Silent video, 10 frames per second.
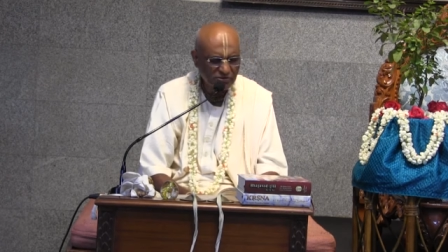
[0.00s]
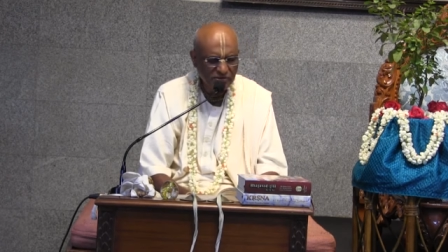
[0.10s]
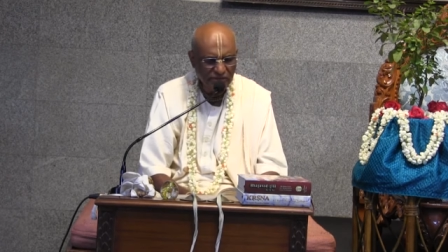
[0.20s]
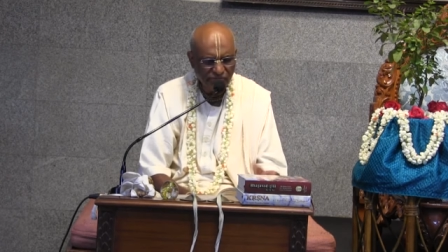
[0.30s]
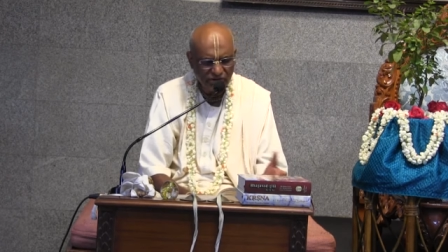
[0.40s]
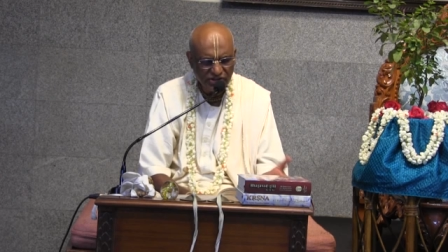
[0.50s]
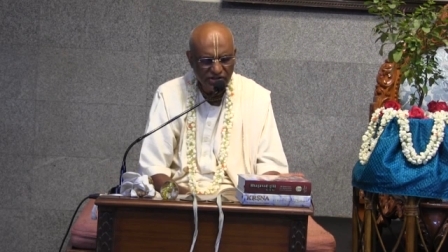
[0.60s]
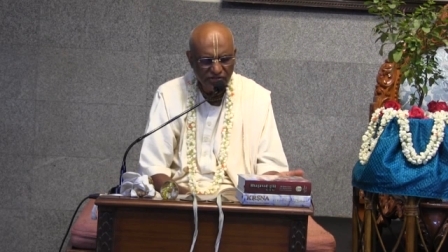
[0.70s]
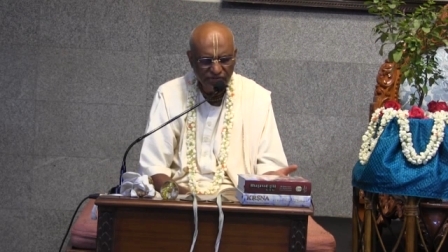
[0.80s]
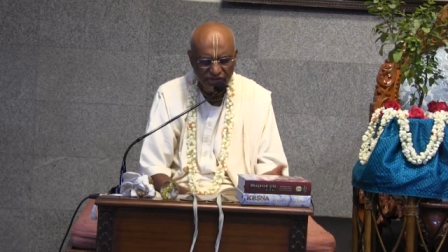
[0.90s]
to
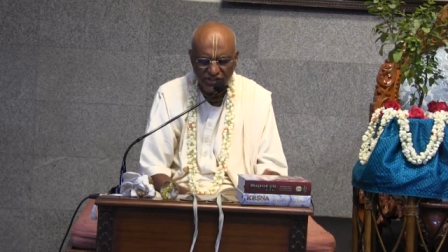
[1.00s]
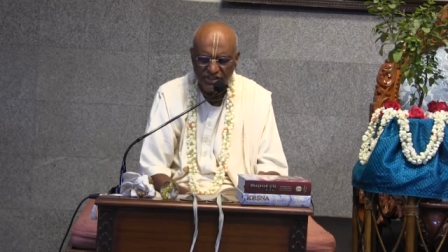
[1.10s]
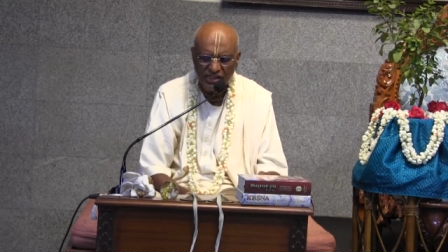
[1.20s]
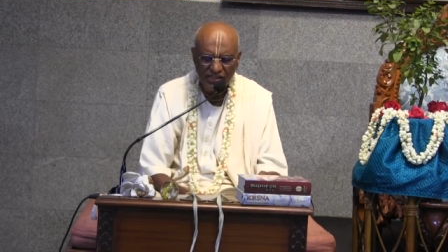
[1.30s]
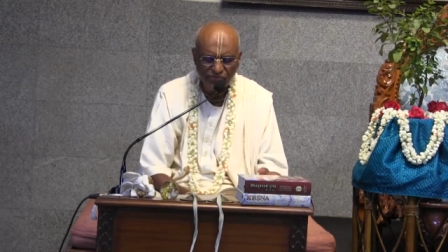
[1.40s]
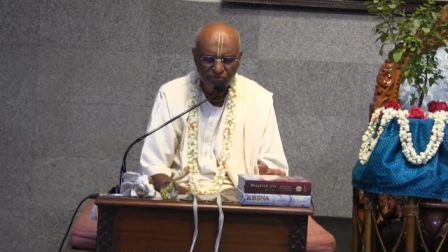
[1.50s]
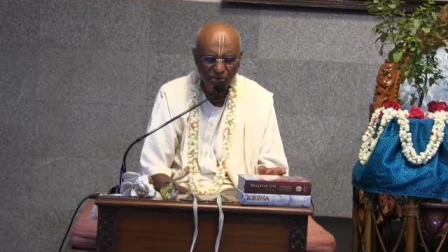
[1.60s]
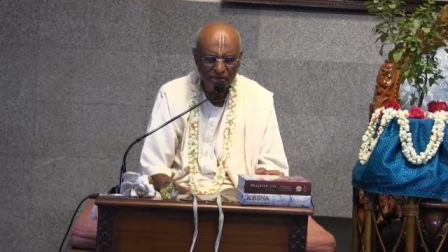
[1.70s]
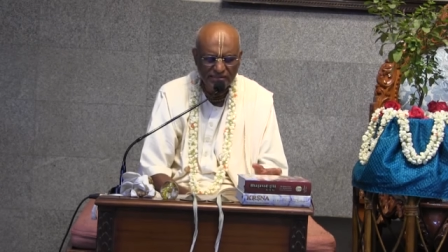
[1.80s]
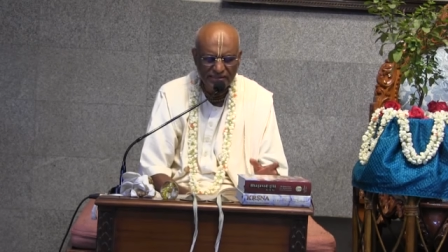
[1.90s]
definition of Krishna, if
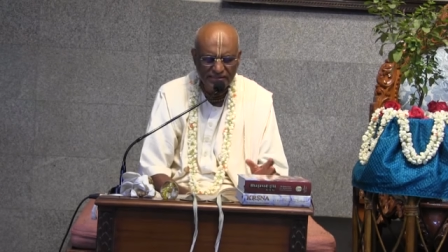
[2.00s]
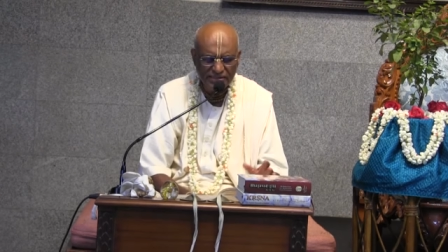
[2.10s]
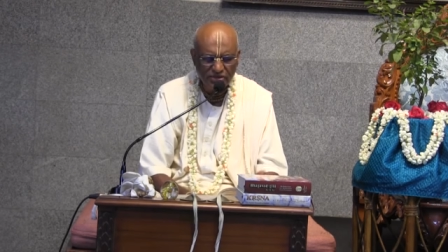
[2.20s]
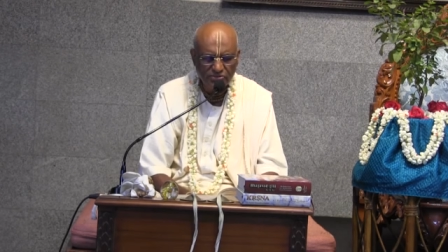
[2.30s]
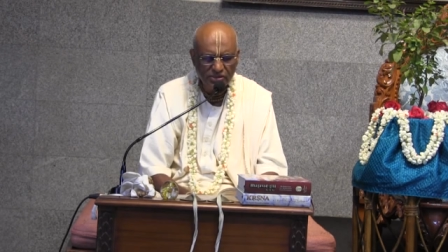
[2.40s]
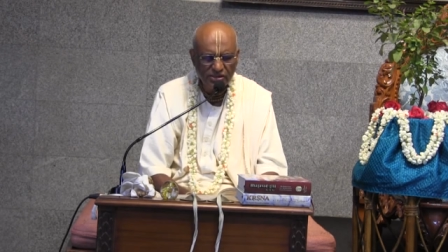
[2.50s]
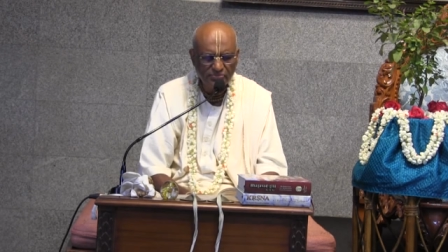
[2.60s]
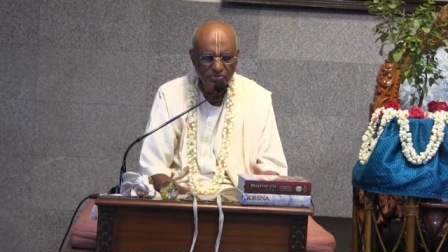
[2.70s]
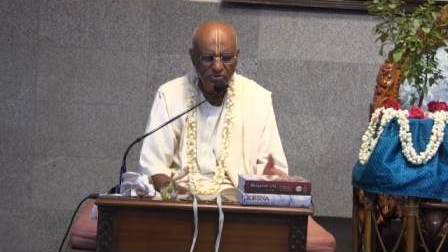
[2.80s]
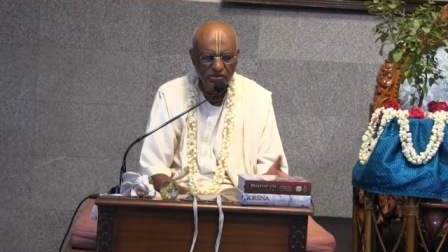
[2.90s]
one is executing
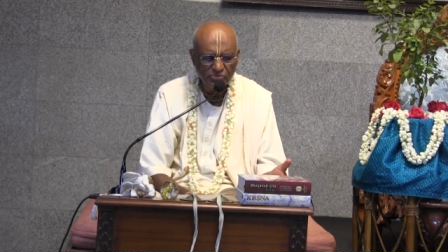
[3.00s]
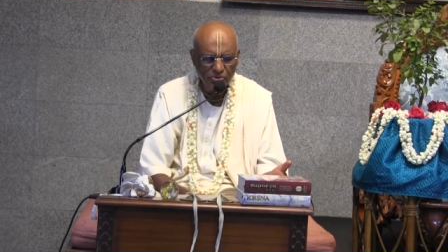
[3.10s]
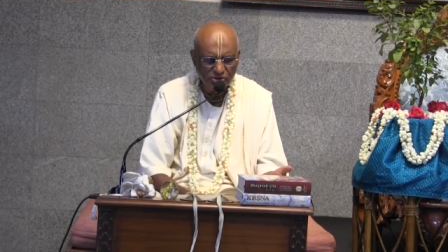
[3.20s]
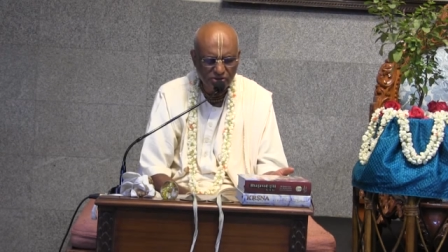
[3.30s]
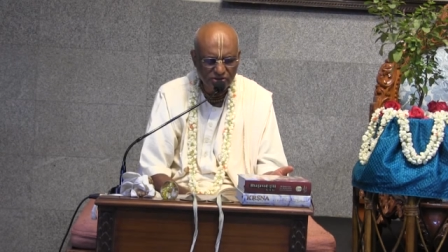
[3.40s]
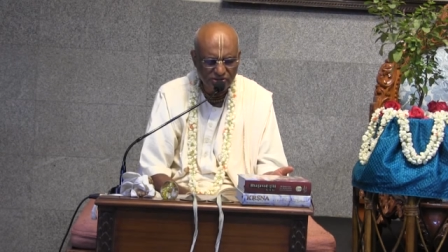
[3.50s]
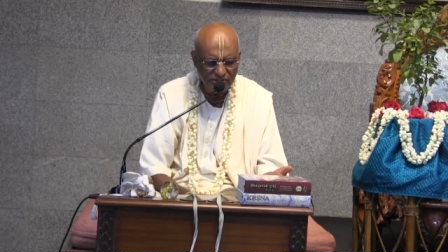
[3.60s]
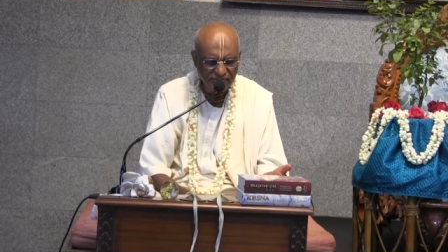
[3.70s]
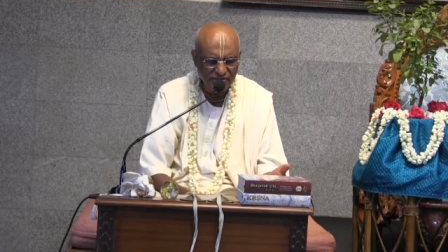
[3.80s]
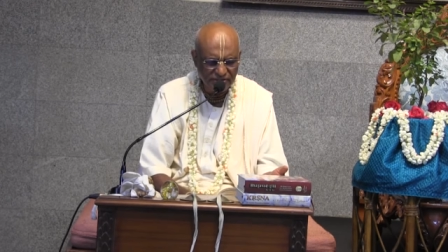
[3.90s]
pure devotional
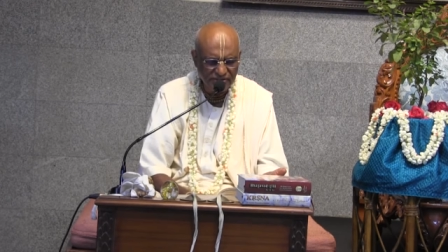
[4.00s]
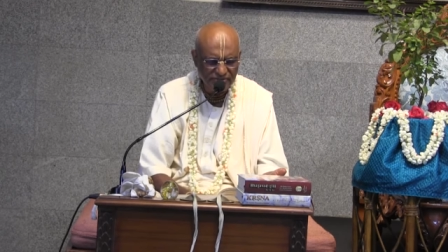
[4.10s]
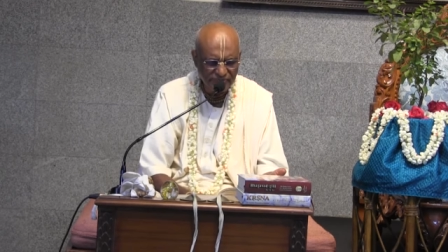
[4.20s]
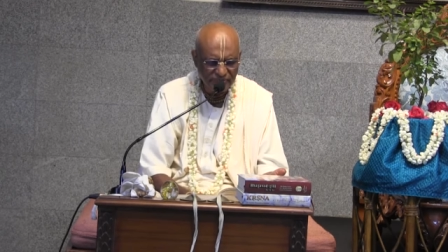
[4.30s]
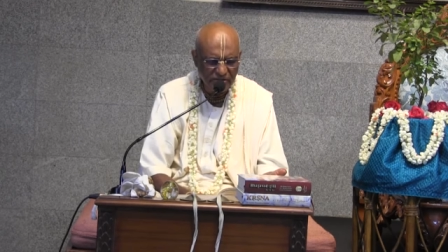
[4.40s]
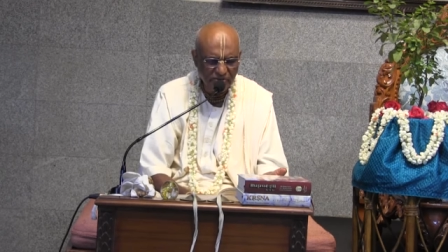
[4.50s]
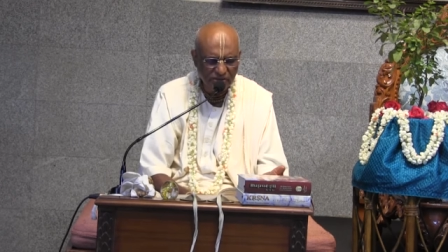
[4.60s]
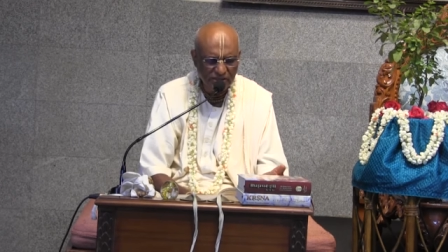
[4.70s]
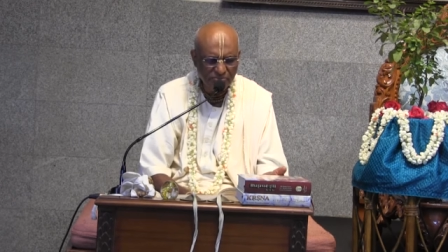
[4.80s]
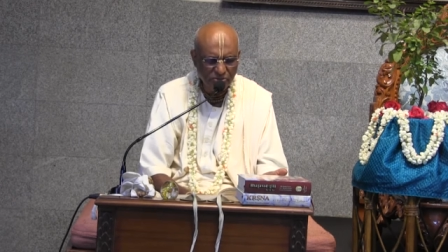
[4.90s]
service
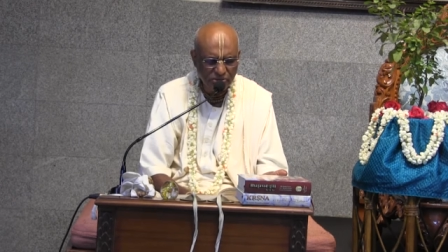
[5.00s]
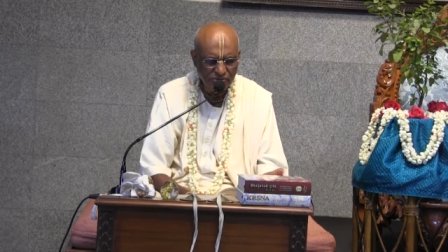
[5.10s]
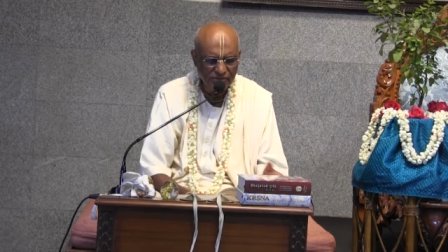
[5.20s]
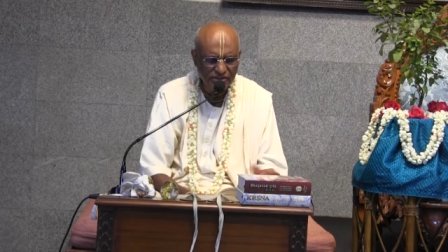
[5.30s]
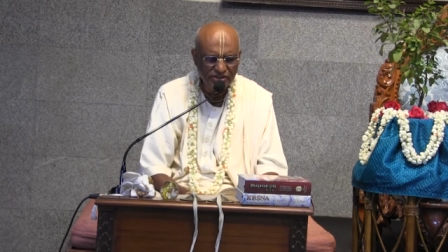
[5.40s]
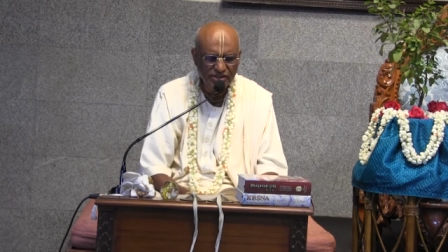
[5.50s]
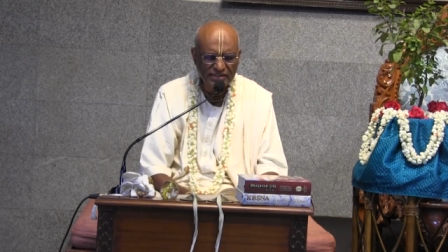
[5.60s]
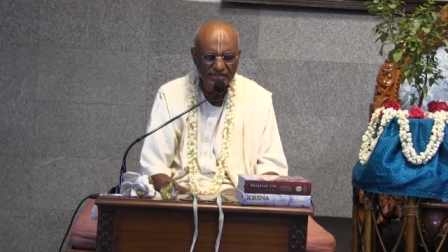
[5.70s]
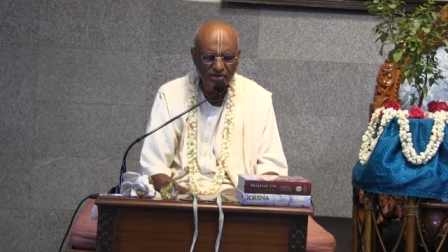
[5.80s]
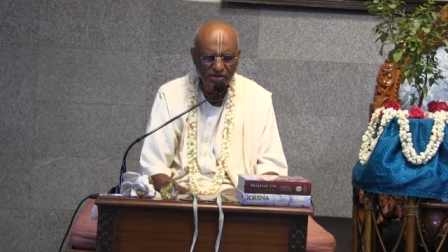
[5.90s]
without any motivation
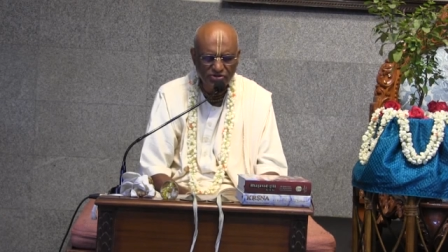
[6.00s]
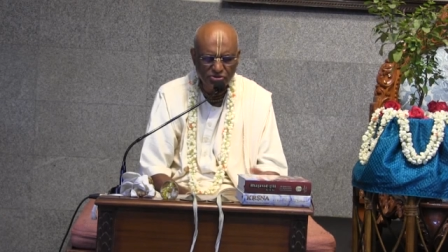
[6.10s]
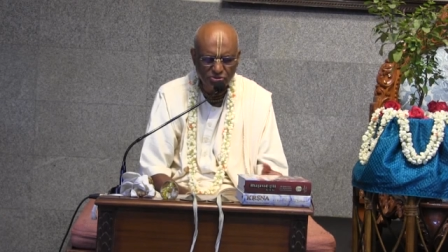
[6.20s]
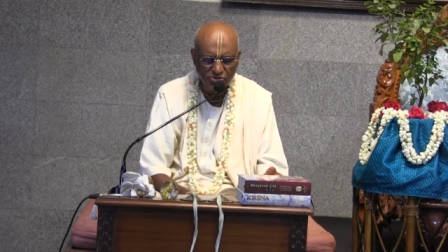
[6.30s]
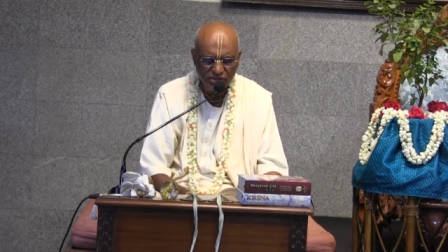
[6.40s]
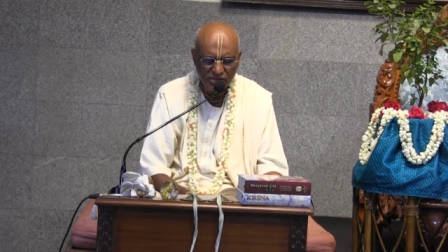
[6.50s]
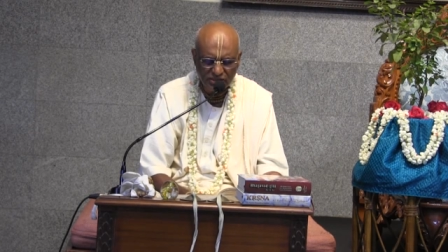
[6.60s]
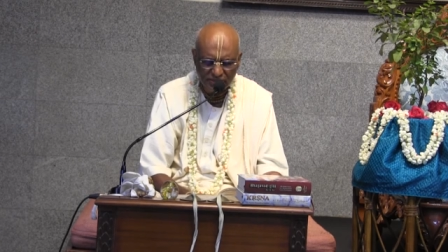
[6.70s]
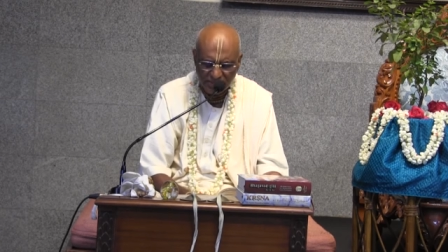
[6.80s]
as a constitutional